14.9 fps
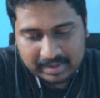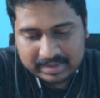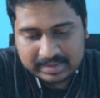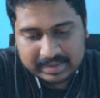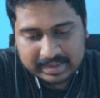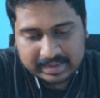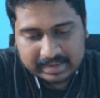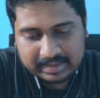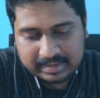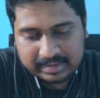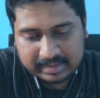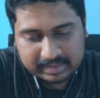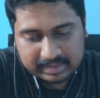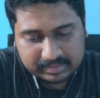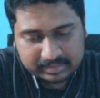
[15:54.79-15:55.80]
Then
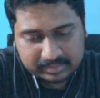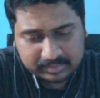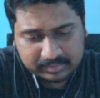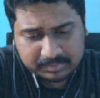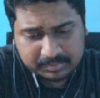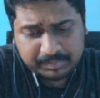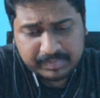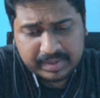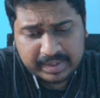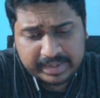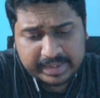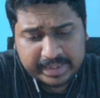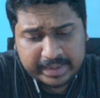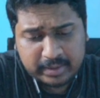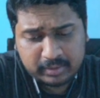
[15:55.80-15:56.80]

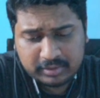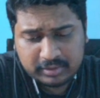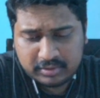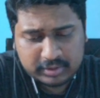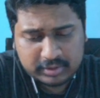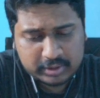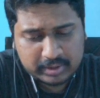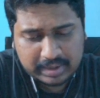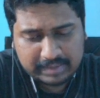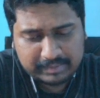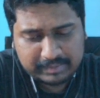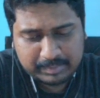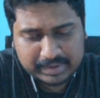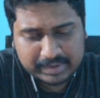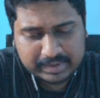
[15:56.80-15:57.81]
radio also should have
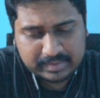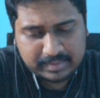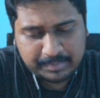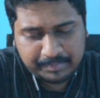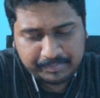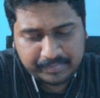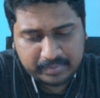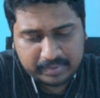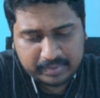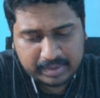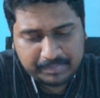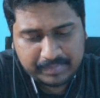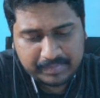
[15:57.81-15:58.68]
images, okay.